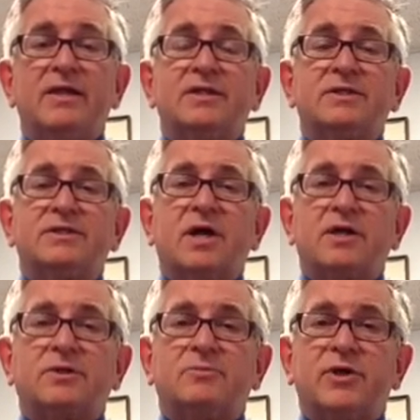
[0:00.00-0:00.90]
This is
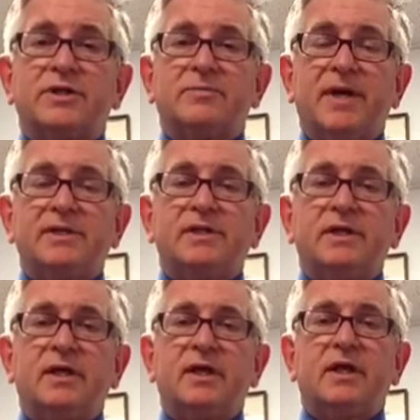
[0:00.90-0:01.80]
Dr. Brandon Macy,
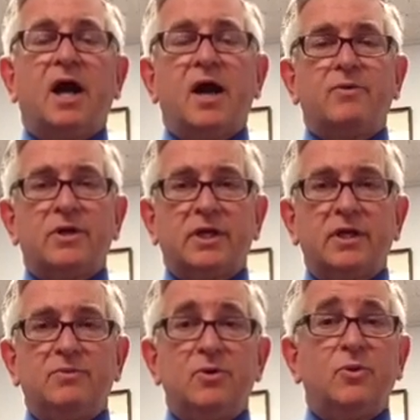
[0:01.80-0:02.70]
and I want to
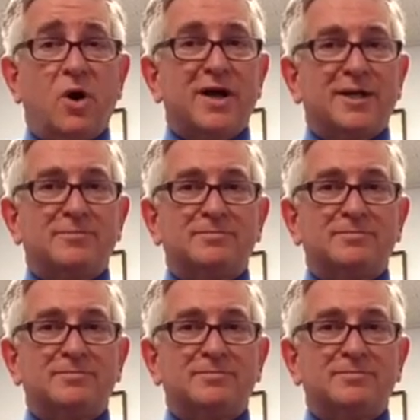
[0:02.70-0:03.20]
keep you walking.